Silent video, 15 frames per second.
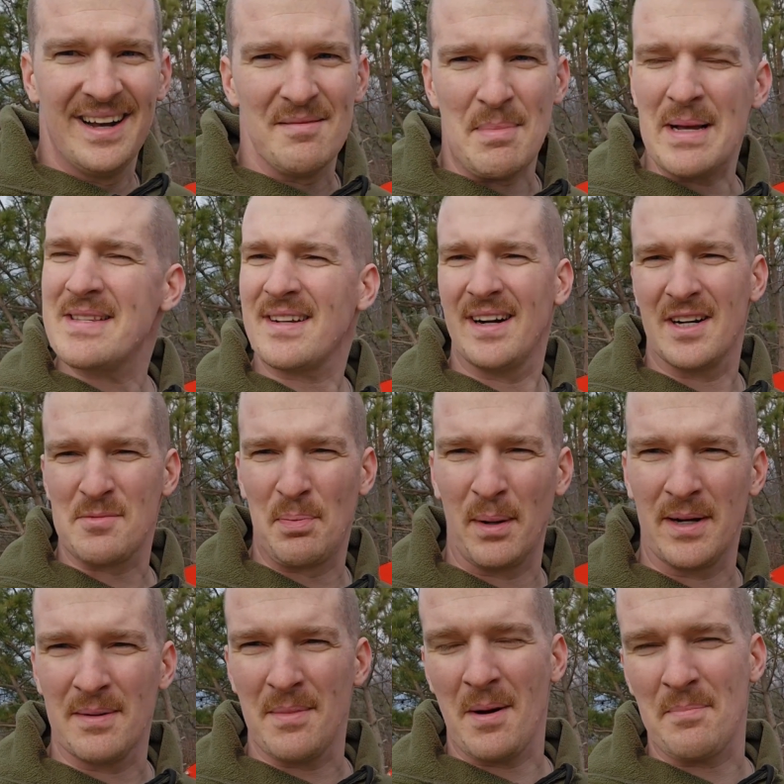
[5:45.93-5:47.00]
basically I was
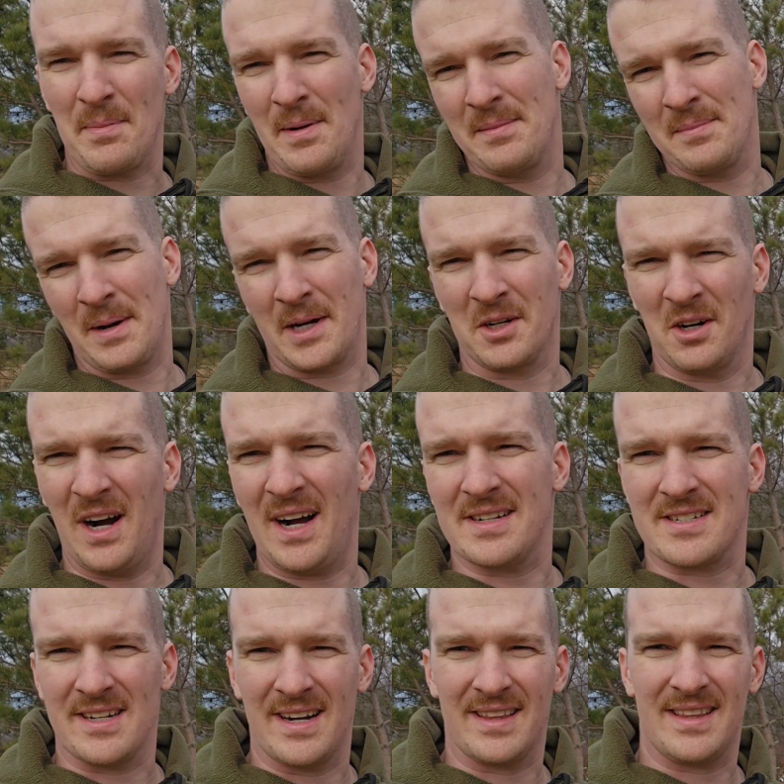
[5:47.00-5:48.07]
putting them up in my
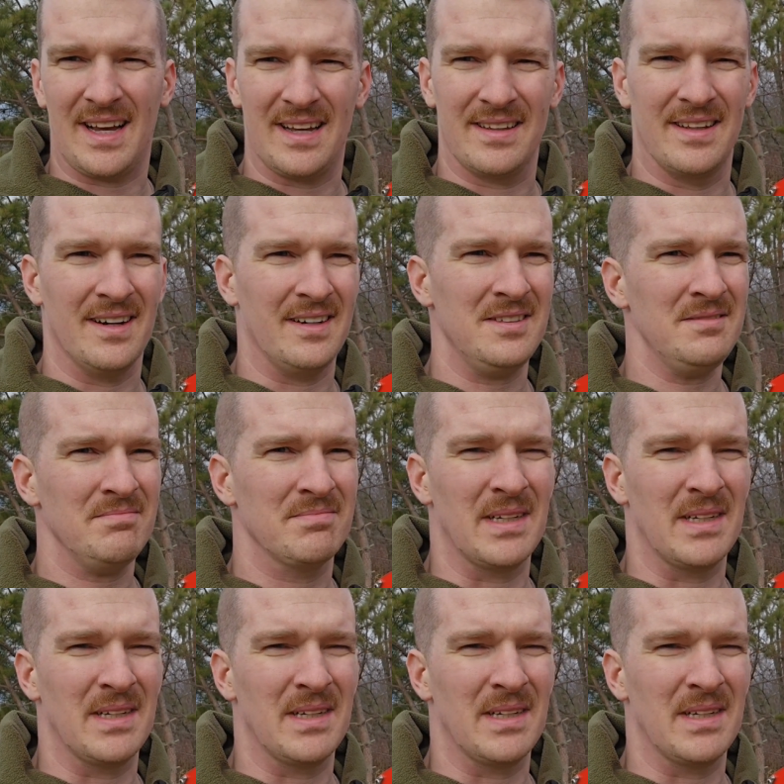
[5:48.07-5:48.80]
garage, and I thought, you know,